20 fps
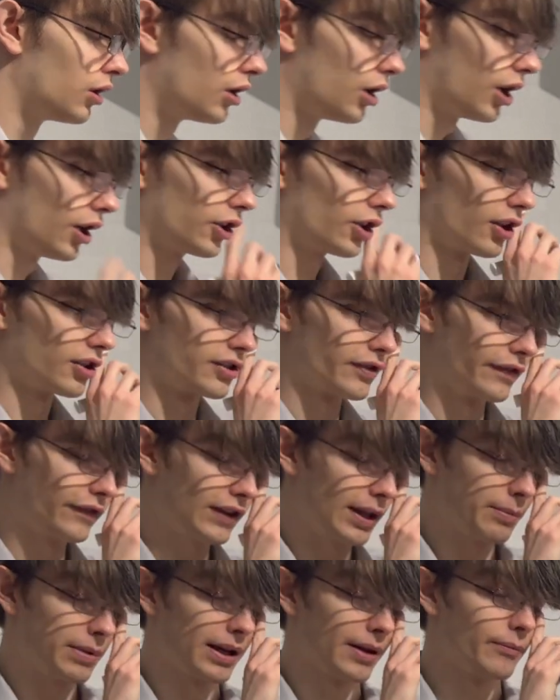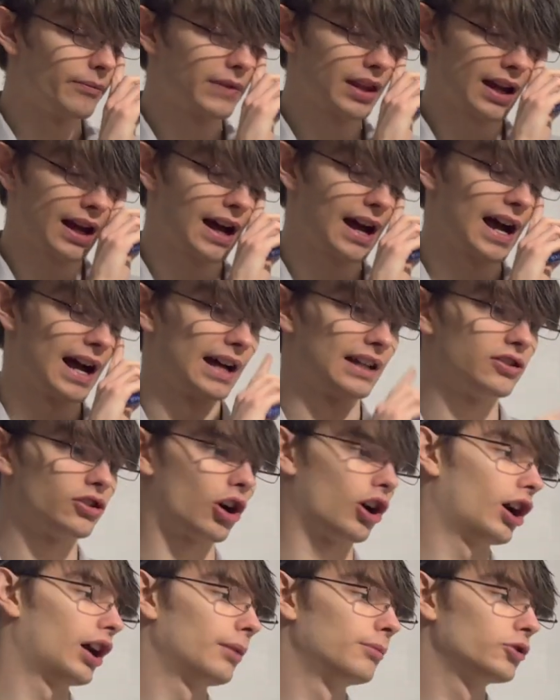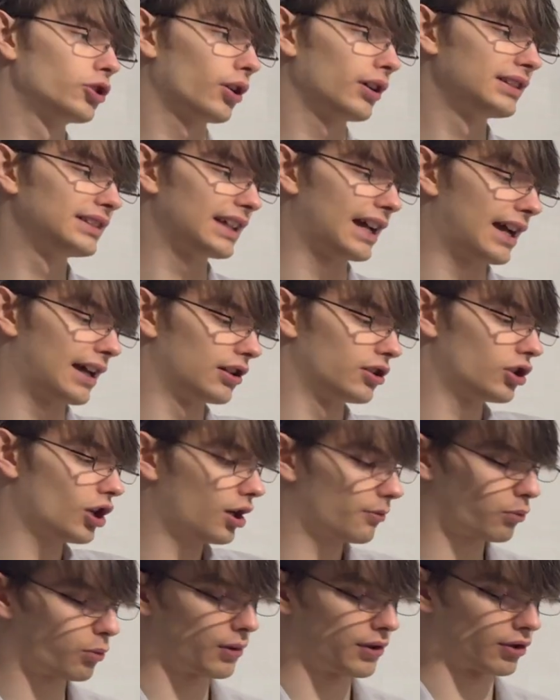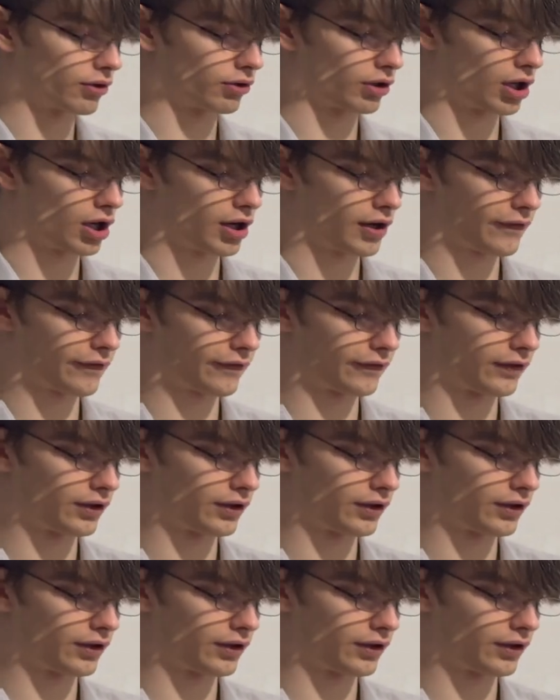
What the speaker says: I'm going to flip it, and I'm going to end up with a graph